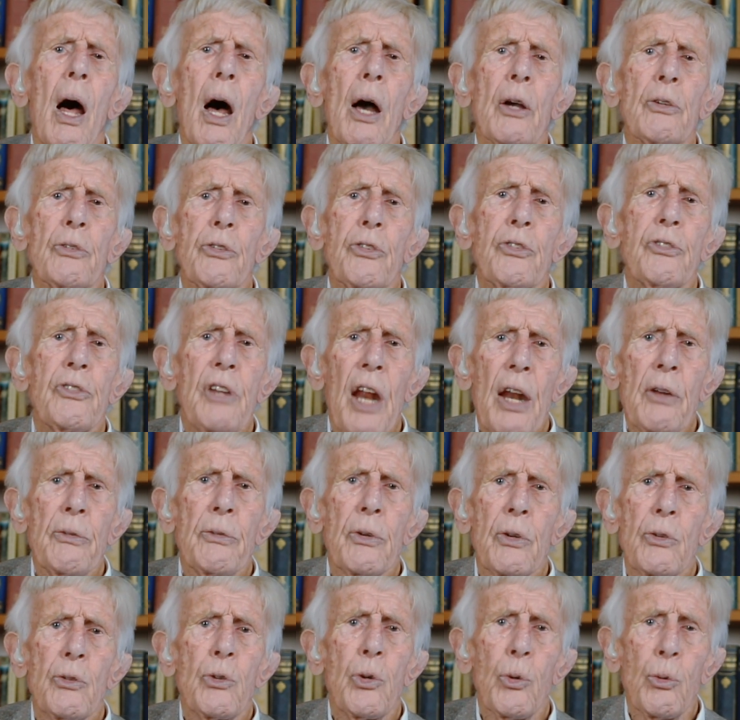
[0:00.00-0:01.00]

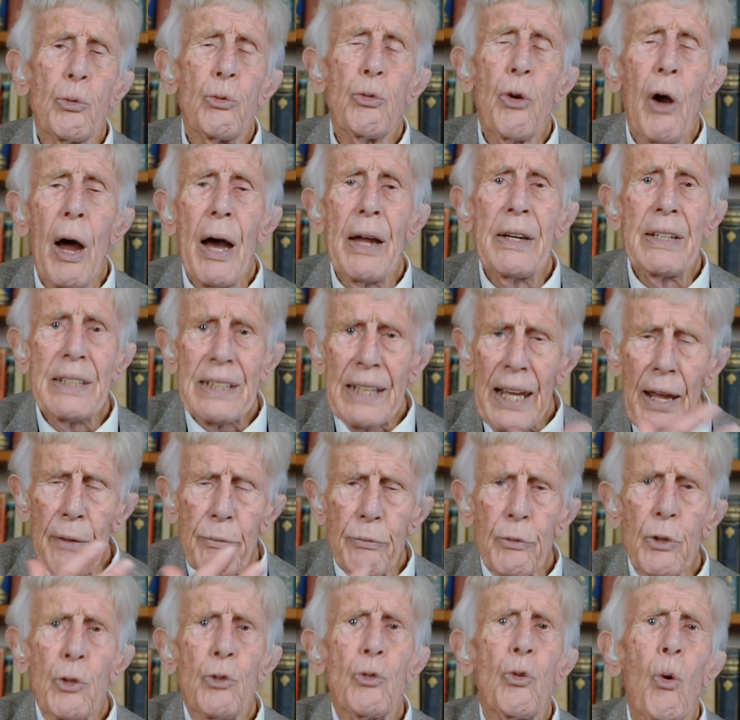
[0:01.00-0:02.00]
extent to try and
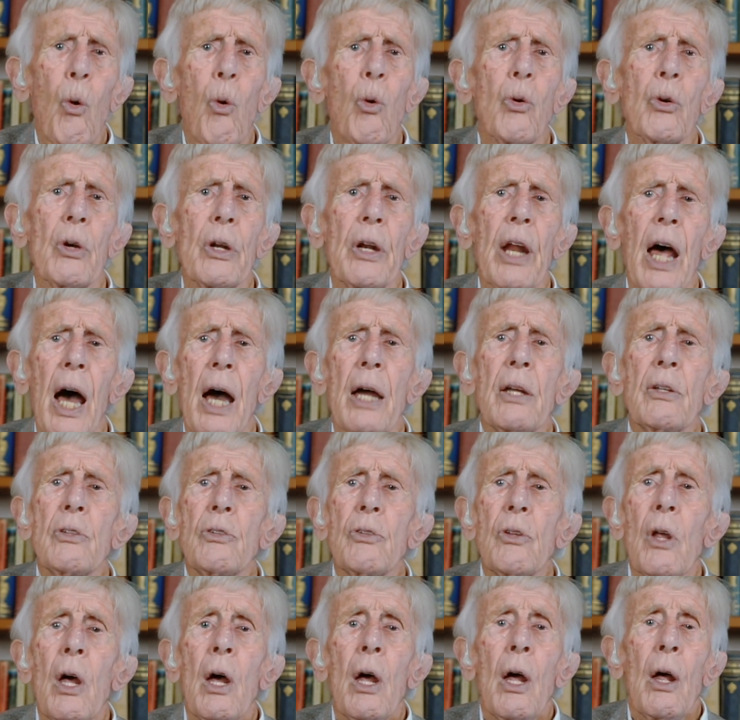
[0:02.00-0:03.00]
get this
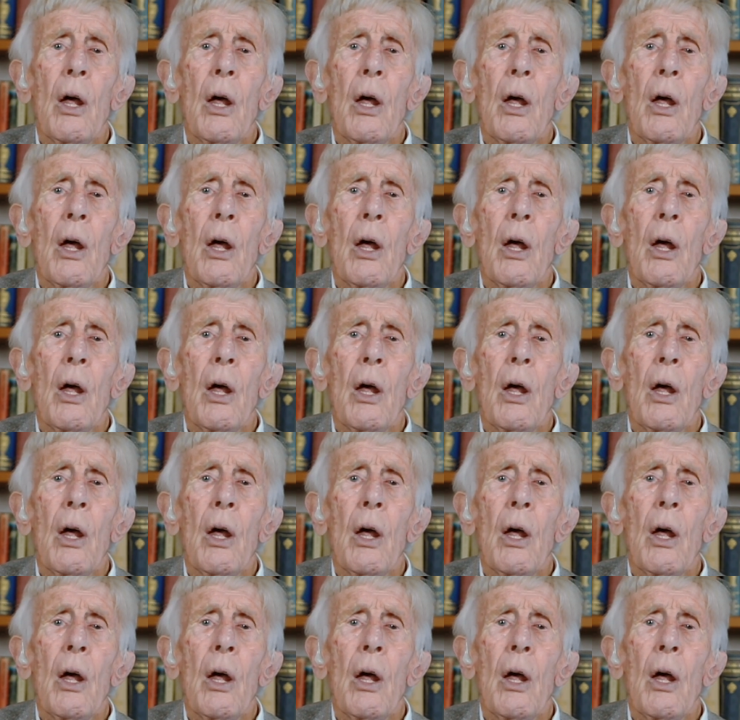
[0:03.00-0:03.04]
organised.